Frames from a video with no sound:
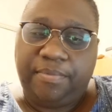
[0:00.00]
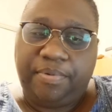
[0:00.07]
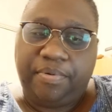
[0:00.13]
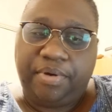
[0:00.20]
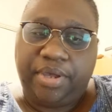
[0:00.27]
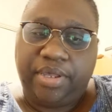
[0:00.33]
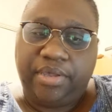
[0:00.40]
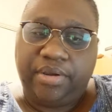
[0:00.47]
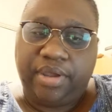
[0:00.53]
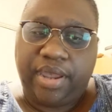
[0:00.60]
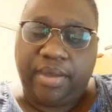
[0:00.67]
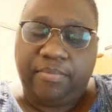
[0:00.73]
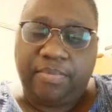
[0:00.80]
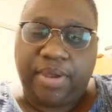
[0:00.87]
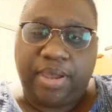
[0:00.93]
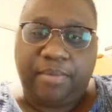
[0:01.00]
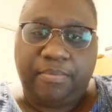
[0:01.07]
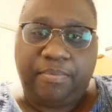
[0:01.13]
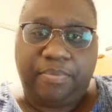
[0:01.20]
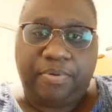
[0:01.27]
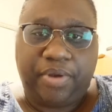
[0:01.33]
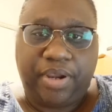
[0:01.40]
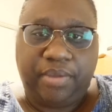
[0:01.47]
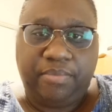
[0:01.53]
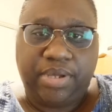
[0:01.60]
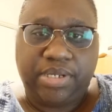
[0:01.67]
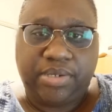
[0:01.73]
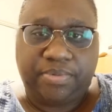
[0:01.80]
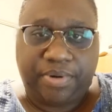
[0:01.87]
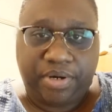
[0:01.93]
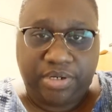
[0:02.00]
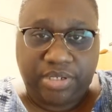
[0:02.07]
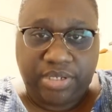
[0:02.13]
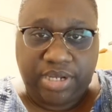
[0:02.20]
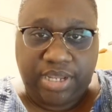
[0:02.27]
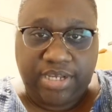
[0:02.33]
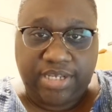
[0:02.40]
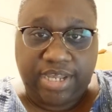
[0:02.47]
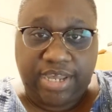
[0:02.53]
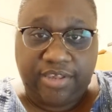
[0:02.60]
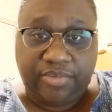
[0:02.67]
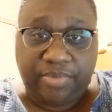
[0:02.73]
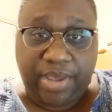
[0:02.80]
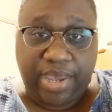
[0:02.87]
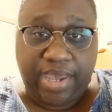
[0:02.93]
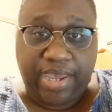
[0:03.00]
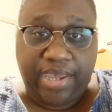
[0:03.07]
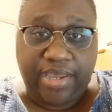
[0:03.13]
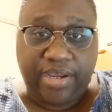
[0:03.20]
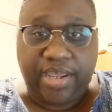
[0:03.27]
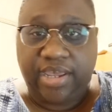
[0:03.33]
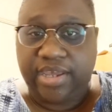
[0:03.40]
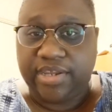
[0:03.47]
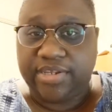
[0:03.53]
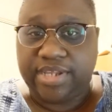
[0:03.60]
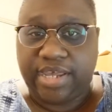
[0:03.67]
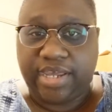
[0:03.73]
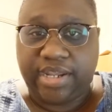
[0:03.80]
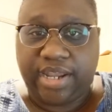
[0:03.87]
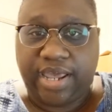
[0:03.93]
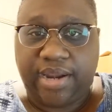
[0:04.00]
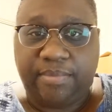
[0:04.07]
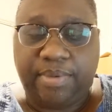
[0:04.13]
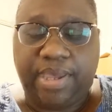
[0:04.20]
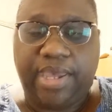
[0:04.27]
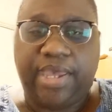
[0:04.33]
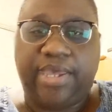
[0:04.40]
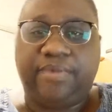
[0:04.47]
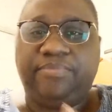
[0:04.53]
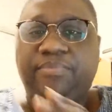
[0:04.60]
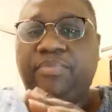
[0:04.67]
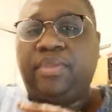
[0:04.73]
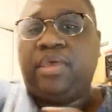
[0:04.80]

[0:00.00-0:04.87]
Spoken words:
that point, I'm pretty much a person that takes pain and can take a lot of pain.